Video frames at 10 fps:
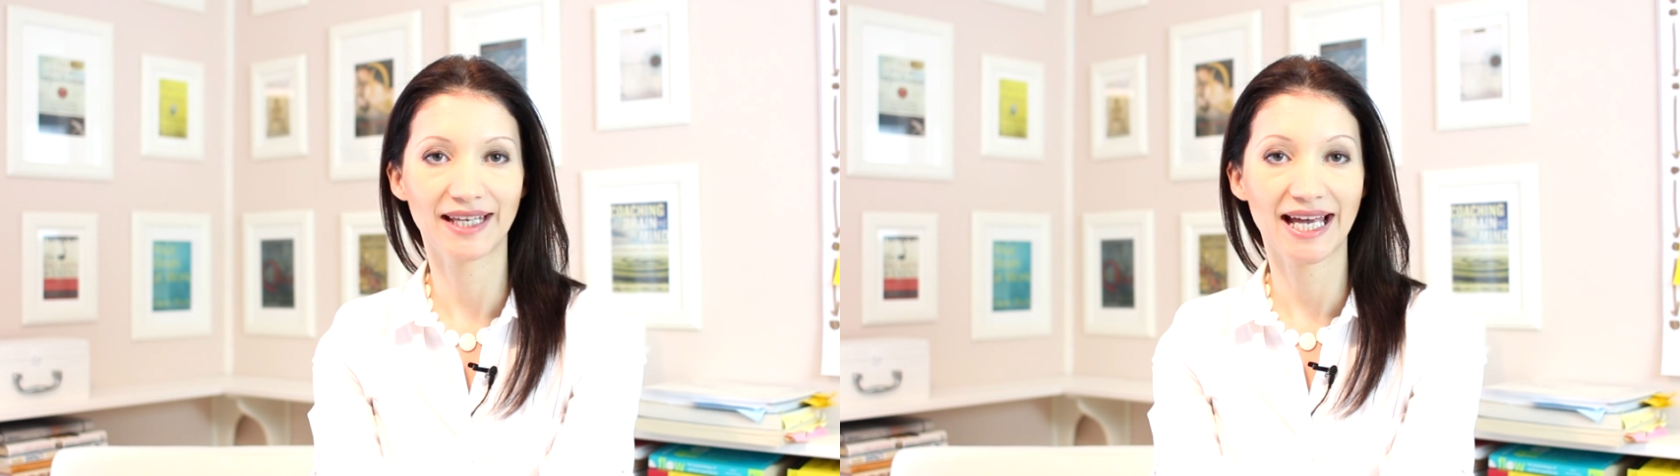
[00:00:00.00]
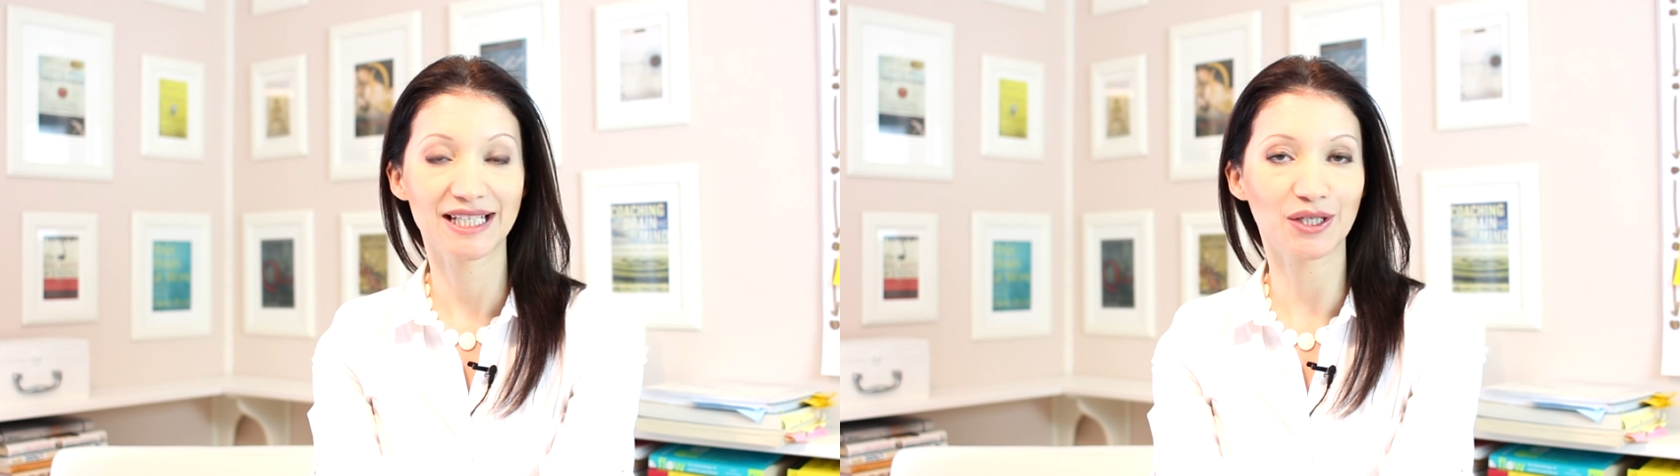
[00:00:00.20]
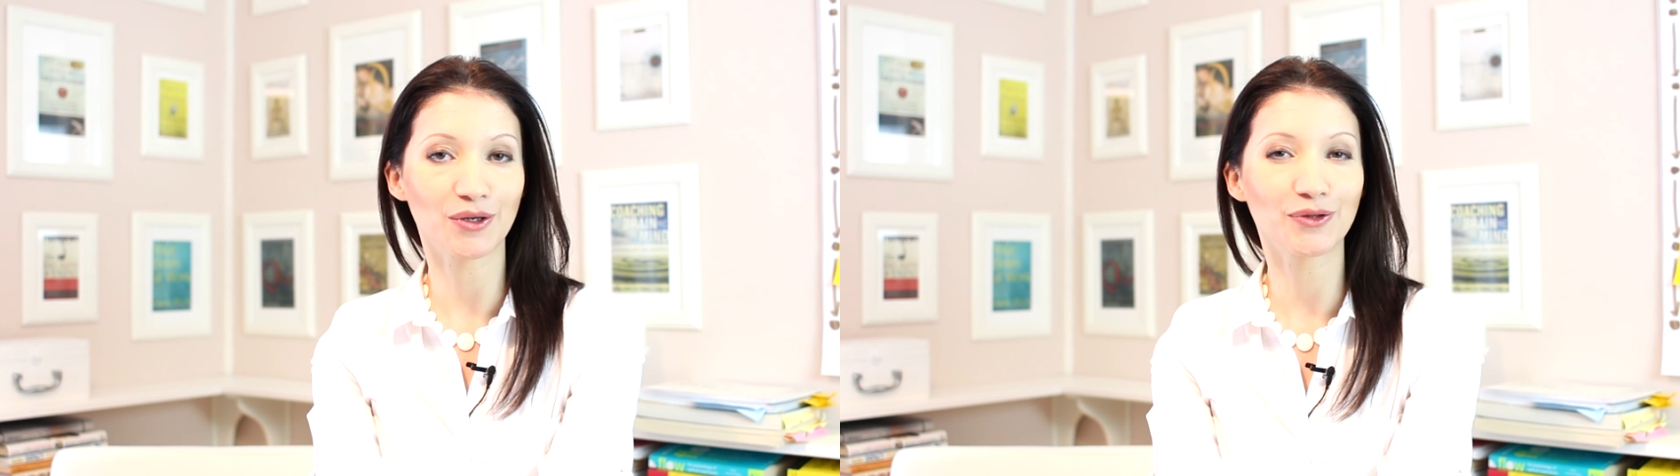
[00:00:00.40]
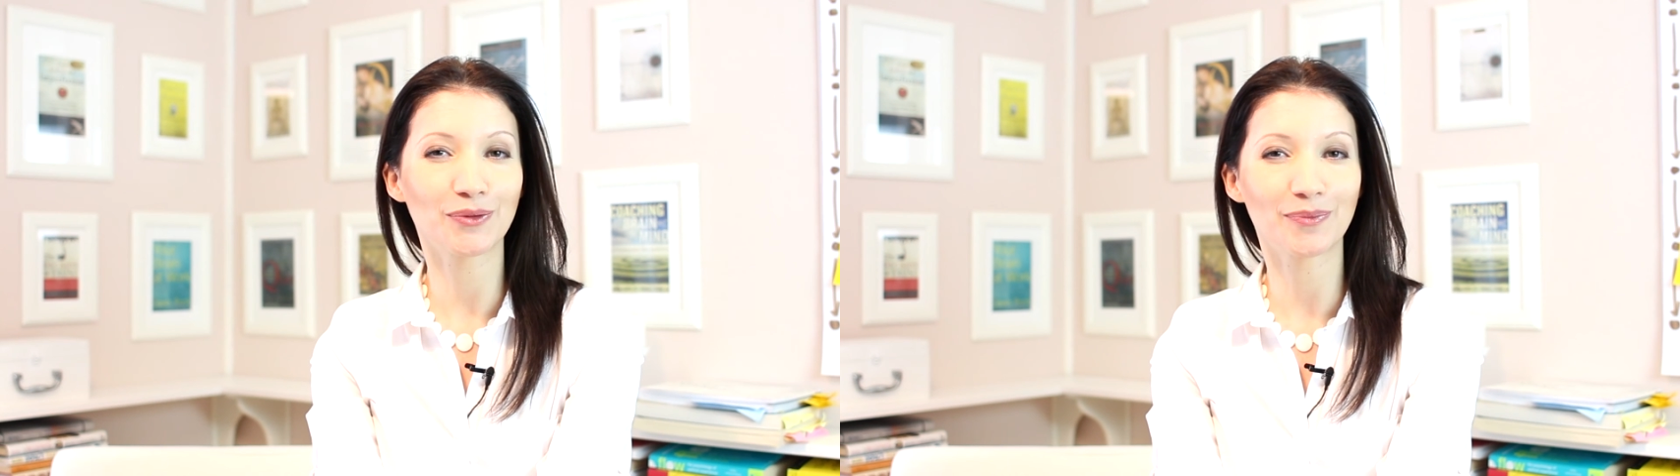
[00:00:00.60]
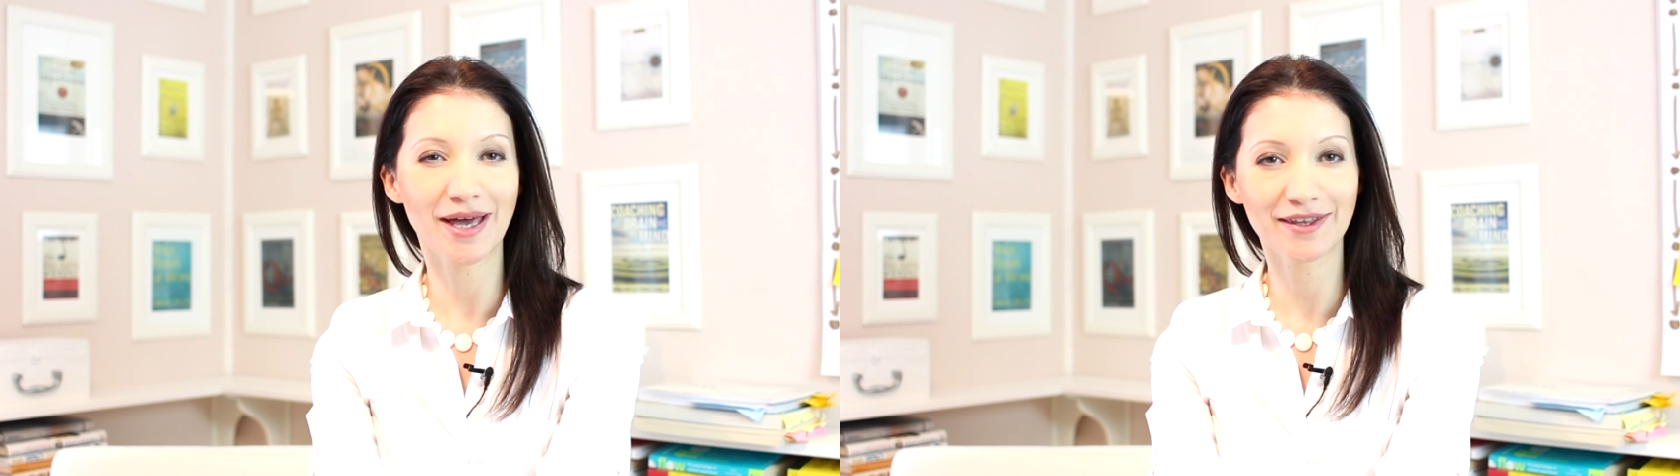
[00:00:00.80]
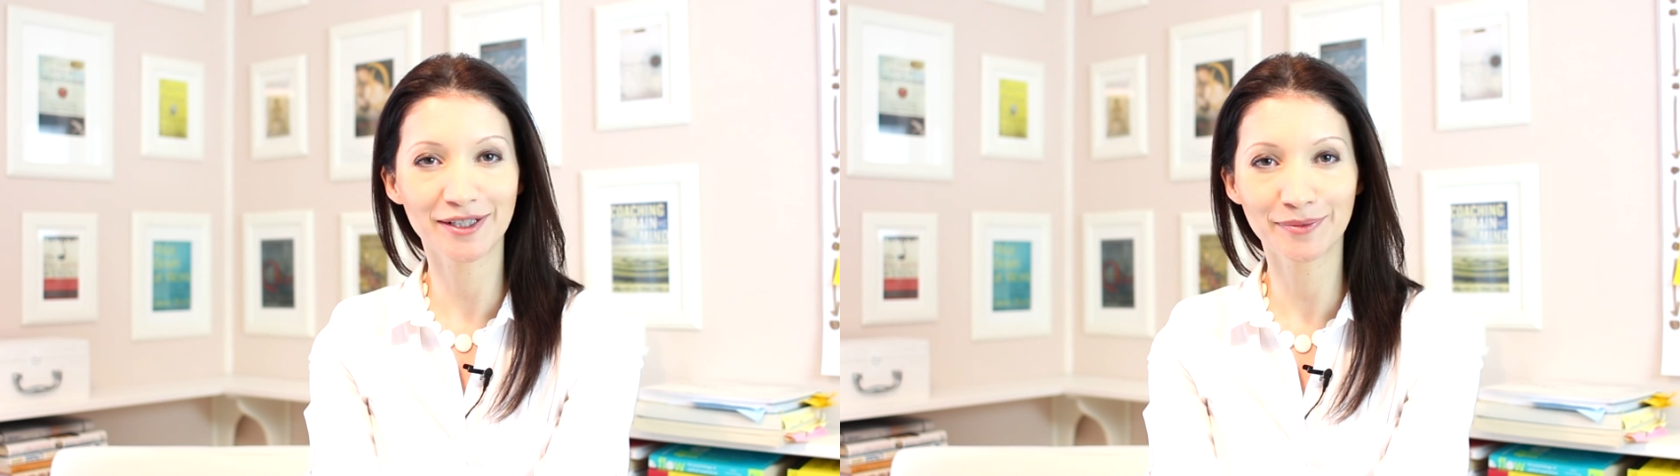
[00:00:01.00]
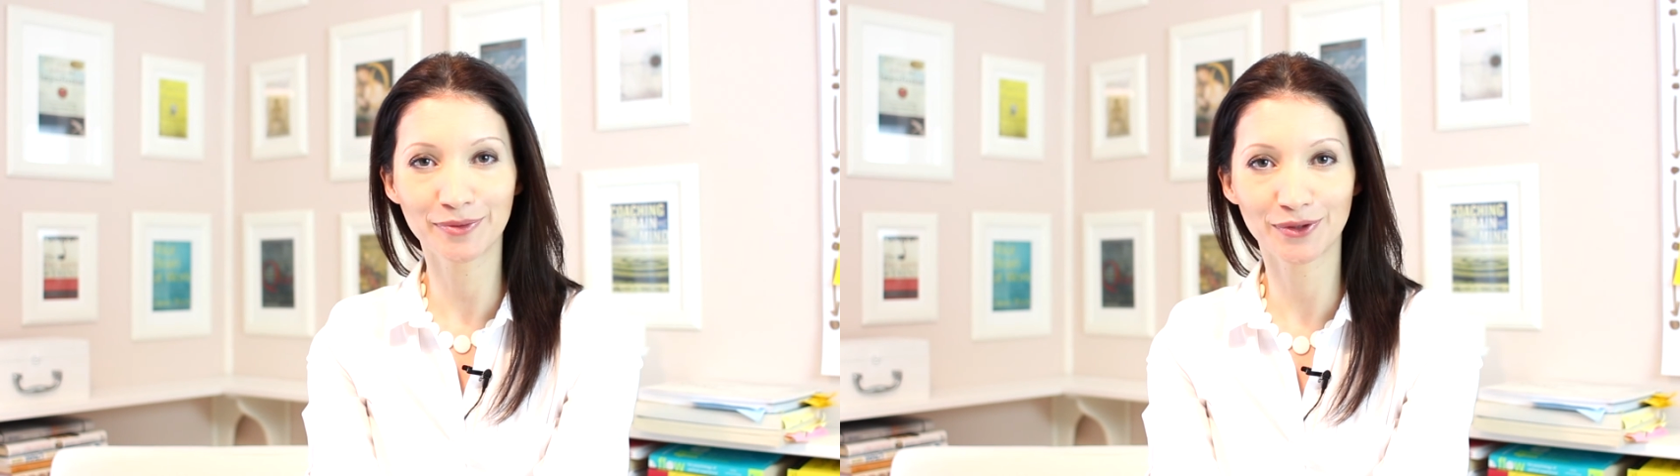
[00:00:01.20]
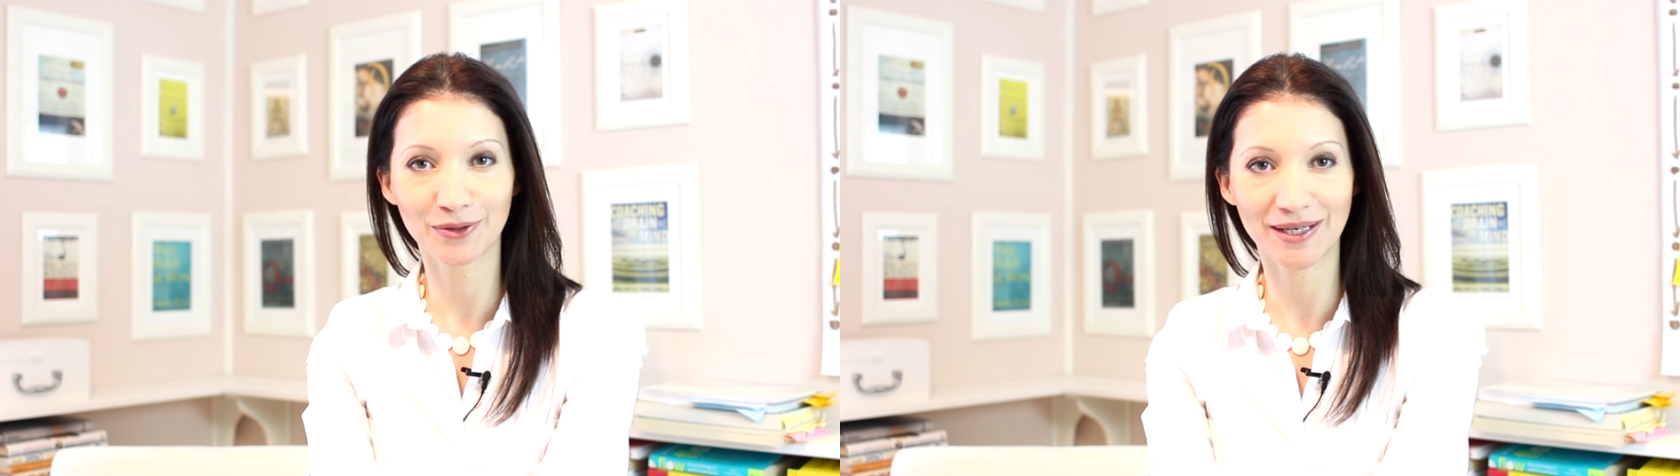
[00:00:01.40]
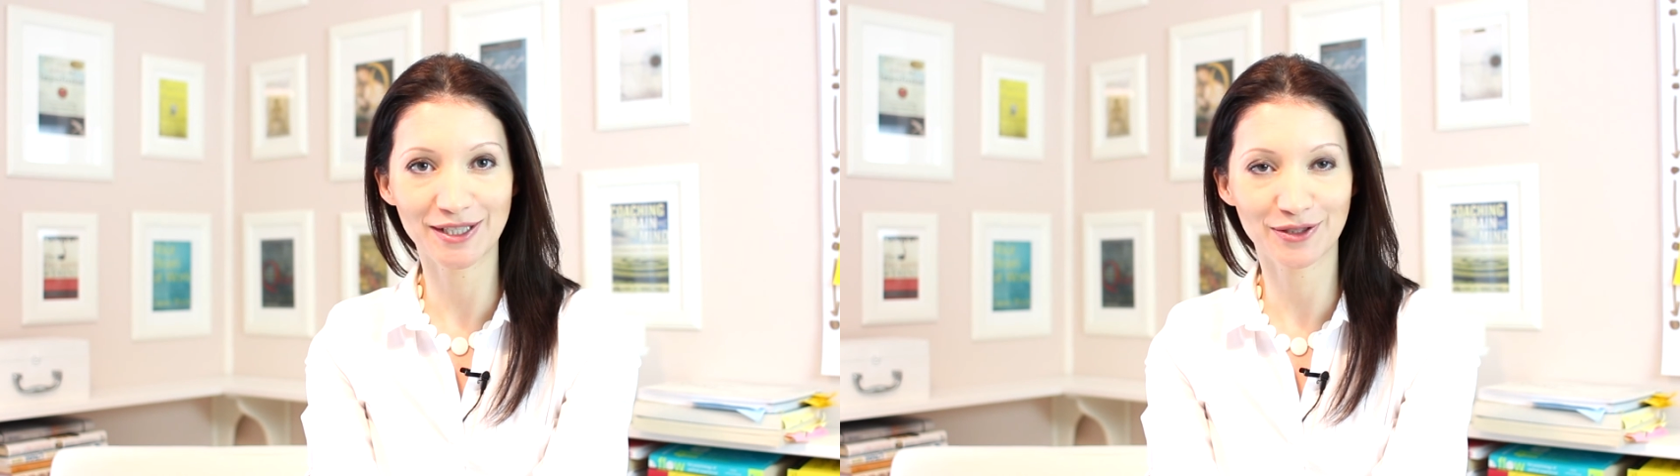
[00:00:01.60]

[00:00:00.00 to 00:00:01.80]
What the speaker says: So no matter the book you want